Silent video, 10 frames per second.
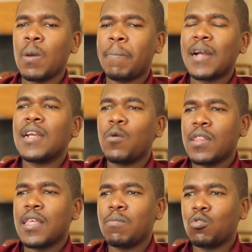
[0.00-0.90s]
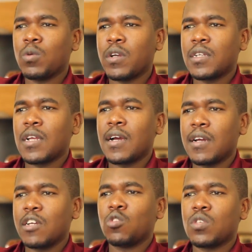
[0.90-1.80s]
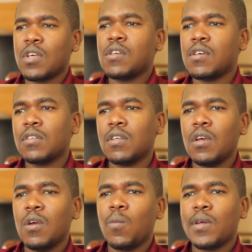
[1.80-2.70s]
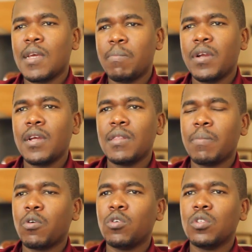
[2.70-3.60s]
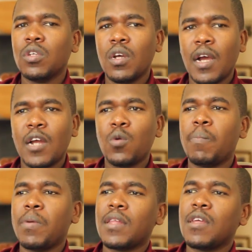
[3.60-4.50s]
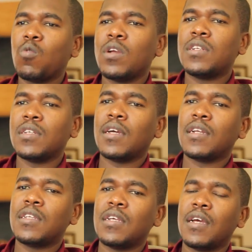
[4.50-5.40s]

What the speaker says: partner with them to create aggregation centers where they bring the produce and we pick the quality that